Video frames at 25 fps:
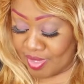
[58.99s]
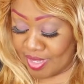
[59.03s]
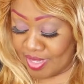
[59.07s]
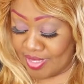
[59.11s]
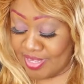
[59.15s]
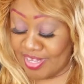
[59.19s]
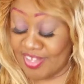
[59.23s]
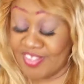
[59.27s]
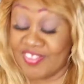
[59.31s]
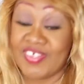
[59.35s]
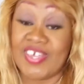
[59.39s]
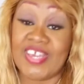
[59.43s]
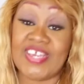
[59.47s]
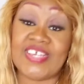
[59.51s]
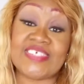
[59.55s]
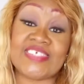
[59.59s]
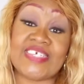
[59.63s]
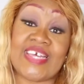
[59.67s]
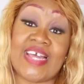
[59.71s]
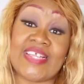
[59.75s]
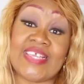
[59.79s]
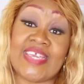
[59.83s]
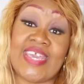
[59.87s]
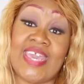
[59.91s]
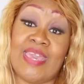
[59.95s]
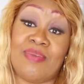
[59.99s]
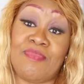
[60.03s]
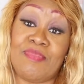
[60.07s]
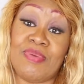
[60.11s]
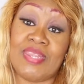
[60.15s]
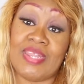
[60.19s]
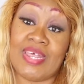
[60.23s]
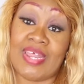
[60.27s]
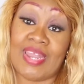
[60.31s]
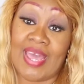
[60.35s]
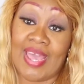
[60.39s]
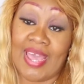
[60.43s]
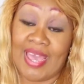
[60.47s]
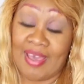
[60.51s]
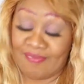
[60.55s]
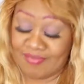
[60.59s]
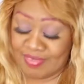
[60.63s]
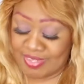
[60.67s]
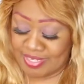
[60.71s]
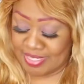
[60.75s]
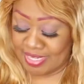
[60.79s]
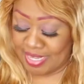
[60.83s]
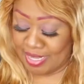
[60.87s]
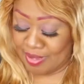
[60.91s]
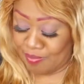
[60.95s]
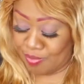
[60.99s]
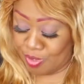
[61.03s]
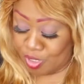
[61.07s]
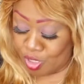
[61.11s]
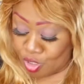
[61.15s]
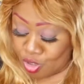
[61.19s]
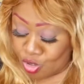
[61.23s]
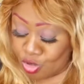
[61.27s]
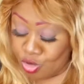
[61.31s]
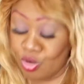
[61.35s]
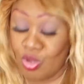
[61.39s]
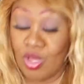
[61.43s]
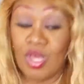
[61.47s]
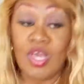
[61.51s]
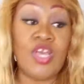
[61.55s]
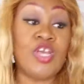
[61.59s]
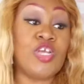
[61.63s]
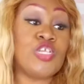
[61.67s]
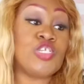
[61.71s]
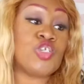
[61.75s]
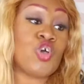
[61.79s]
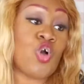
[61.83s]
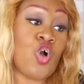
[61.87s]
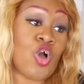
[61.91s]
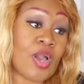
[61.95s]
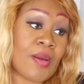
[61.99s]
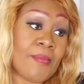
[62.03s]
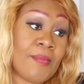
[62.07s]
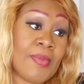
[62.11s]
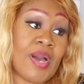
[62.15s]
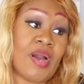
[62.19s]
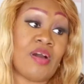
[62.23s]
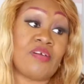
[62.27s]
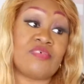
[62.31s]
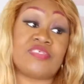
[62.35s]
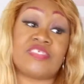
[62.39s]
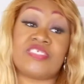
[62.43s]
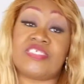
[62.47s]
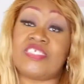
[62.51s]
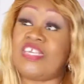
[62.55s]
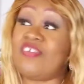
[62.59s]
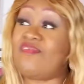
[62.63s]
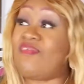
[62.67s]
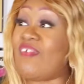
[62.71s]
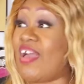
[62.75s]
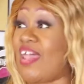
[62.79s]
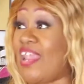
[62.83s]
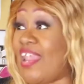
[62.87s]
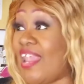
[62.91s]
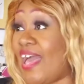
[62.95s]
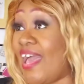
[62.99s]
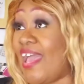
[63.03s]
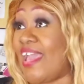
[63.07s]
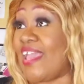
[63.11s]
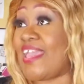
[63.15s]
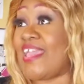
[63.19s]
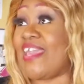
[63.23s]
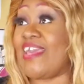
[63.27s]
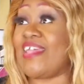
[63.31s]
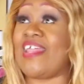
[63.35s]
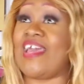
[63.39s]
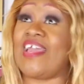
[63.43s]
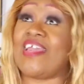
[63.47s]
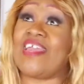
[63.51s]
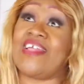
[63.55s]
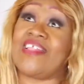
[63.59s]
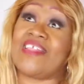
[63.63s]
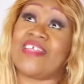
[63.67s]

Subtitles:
the things that came in that I have to debut, talk about, see if I like it, I can